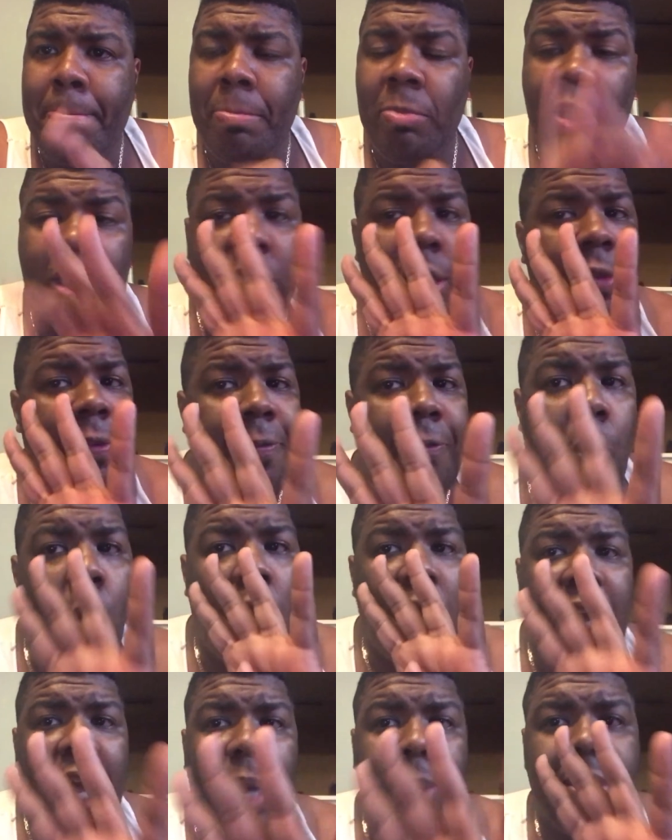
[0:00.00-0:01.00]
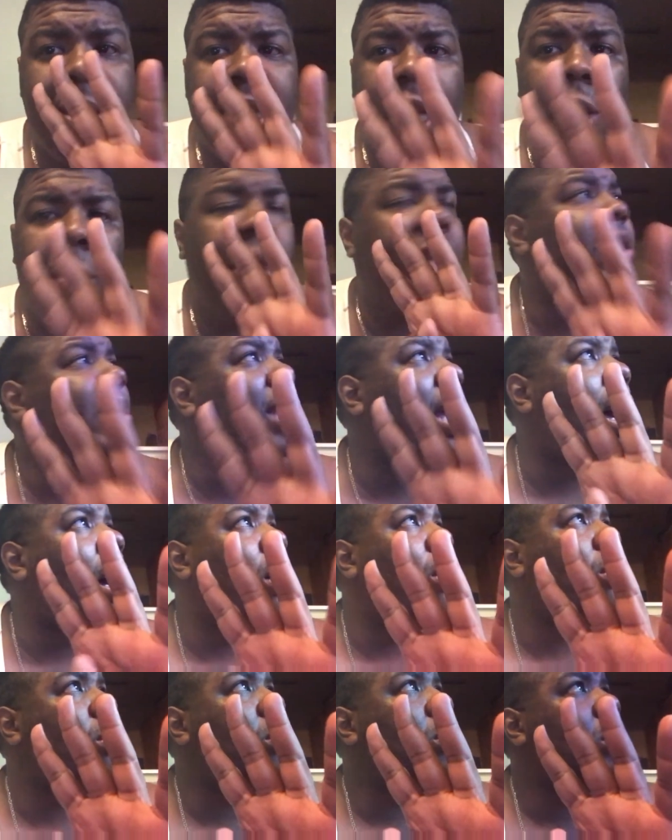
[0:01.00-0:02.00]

This is a four-game series now.